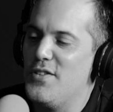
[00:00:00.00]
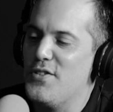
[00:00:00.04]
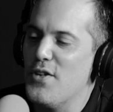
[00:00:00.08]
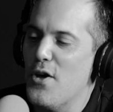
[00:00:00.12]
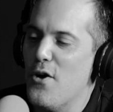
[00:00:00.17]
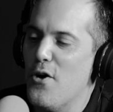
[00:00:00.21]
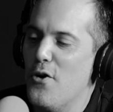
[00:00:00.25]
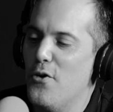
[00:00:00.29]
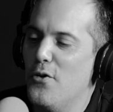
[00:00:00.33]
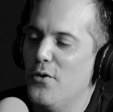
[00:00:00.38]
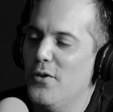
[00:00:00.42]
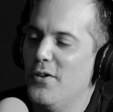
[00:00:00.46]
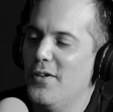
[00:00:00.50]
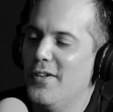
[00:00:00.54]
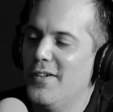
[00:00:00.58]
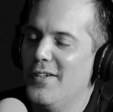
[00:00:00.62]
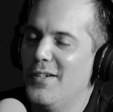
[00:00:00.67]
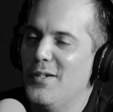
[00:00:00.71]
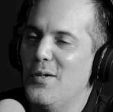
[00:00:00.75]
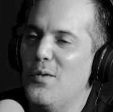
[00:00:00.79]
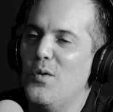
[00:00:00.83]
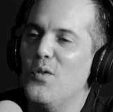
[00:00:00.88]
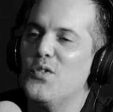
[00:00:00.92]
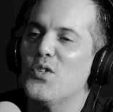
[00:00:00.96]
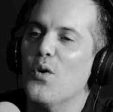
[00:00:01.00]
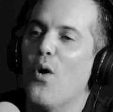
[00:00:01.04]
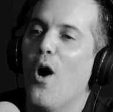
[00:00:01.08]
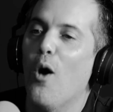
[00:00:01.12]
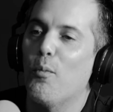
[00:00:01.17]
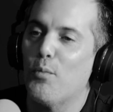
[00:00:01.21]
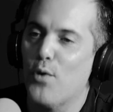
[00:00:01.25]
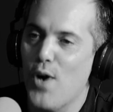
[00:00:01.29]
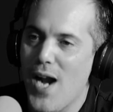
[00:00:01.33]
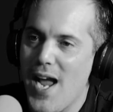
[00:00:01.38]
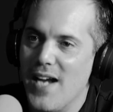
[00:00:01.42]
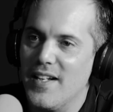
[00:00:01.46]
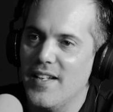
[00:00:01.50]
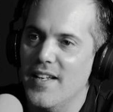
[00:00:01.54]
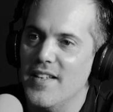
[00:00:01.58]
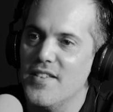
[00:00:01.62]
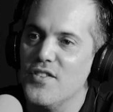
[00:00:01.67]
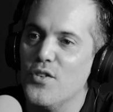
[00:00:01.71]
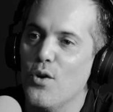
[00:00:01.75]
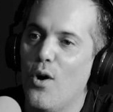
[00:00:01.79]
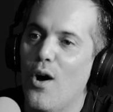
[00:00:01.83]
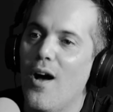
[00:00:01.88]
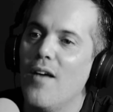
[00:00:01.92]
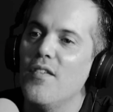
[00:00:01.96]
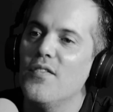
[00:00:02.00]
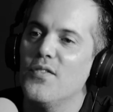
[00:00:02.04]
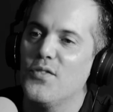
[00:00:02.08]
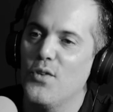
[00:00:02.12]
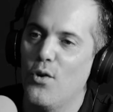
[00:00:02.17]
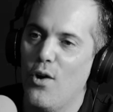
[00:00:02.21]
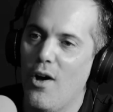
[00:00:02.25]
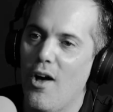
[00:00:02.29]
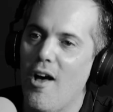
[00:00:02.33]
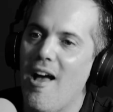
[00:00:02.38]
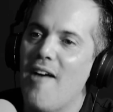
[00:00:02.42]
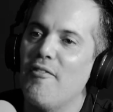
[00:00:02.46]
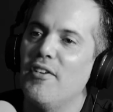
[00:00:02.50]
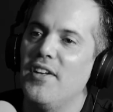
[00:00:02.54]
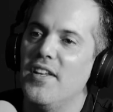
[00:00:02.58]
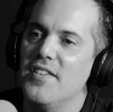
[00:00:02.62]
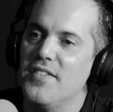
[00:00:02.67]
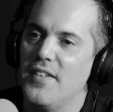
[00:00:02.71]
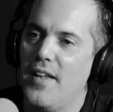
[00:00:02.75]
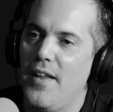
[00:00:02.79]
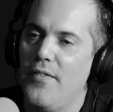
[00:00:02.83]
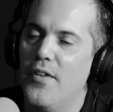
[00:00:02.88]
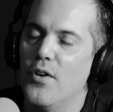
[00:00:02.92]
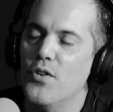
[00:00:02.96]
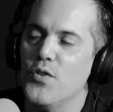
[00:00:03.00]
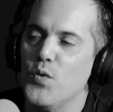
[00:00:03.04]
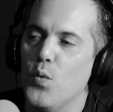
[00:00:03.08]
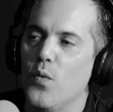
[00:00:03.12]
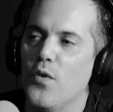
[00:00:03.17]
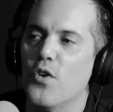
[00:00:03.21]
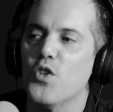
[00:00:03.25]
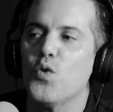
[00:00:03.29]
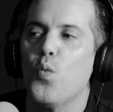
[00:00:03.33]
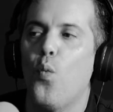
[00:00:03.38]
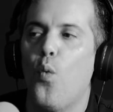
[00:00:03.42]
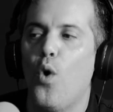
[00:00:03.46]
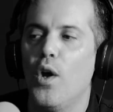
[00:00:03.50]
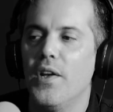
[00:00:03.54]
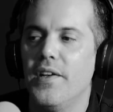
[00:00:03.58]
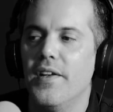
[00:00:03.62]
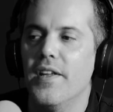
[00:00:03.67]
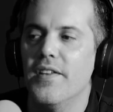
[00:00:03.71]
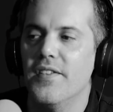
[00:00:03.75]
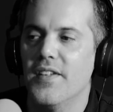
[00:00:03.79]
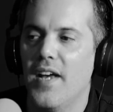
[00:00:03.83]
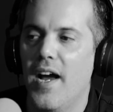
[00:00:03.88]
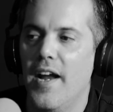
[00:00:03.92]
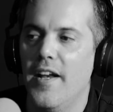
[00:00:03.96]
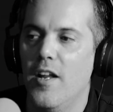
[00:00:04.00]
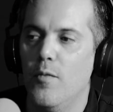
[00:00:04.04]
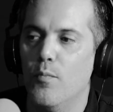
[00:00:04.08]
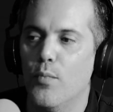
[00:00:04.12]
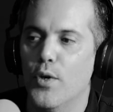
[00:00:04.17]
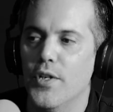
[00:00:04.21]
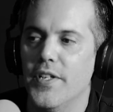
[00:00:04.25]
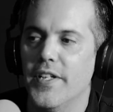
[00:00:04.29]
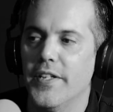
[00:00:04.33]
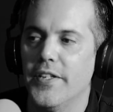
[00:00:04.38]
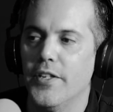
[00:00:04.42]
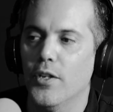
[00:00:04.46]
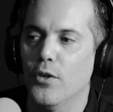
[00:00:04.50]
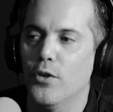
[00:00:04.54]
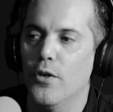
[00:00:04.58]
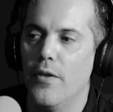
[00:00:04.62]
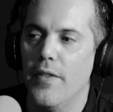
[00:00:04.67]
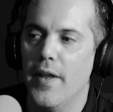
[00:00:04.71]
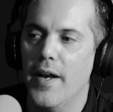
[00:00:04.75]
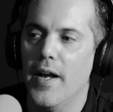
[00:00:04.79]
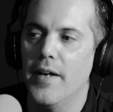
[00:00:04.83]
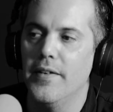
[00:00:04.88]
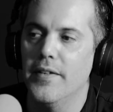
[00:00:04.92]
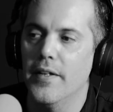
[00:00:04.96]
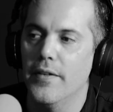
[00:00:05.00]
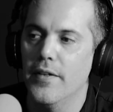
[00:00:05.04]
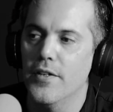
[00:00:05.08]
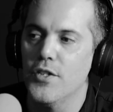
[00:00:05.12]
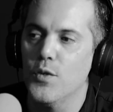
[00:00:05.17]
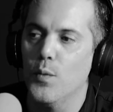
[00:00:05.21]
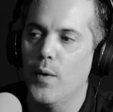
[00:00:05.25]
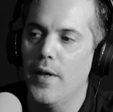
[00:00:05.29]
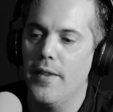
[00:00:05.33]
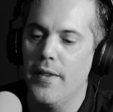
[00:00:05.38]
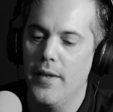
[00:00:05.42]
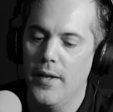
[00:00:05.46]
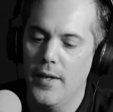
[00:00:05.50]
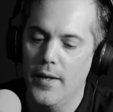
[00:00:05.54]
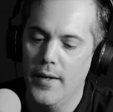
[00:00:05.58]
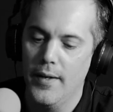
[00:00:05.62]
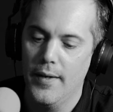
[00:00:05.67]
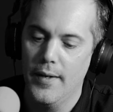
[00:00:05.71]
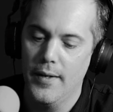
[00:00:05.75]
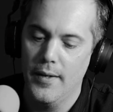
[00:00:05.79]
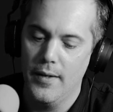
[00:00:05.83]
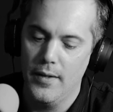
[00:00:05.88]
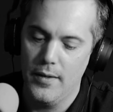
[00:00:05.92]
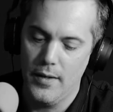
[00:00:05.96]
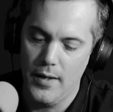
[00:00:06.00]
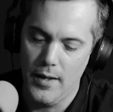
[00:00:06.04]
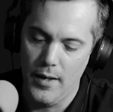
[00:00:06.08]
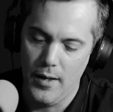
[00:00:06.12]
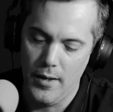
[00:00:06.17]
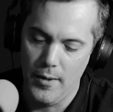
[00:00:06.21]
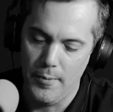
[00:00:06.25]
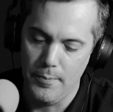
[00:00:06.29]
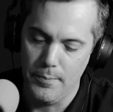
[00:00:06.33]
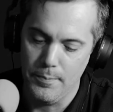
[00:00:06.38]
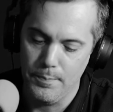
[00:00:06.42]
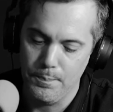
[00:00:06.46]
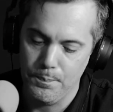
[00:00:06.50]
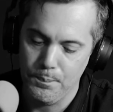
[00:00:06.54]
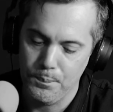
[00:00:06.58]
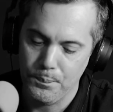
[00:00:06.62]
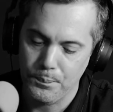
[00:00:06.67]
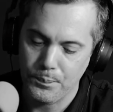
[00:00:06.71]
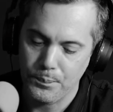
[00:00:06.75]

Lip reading: So I'll practice. So I'll have and there's one design in particular that I did this with. And